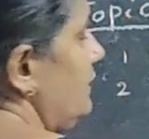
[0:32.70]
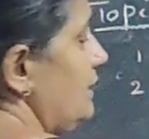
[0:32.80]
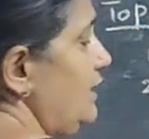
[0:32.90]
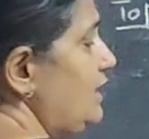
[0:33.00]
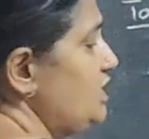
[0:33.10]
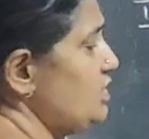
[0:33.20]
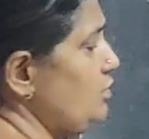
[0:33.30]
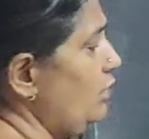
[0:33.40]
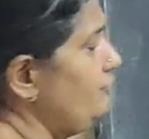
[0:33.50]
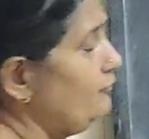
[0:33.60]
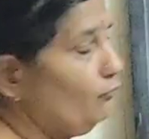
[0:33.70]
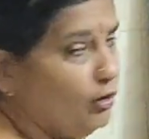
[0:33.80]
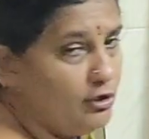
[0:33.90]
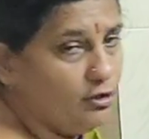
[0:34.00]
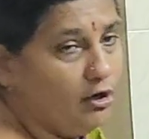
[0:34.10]
Collection of
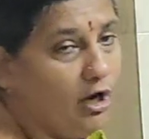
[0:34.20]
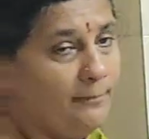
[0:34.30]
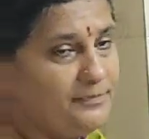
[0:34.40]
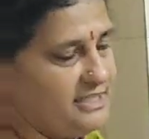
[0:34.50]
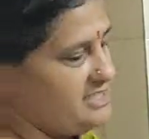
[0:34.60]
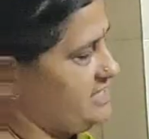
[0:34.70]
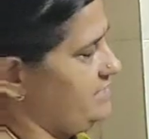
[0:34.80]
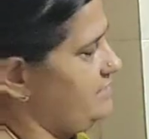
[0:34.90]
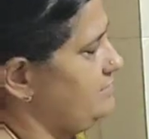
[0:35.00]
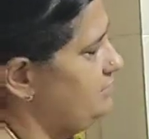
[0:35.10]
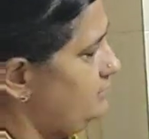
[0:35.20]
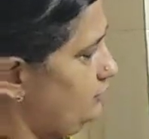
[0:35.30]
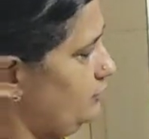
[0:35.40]
what? Objects.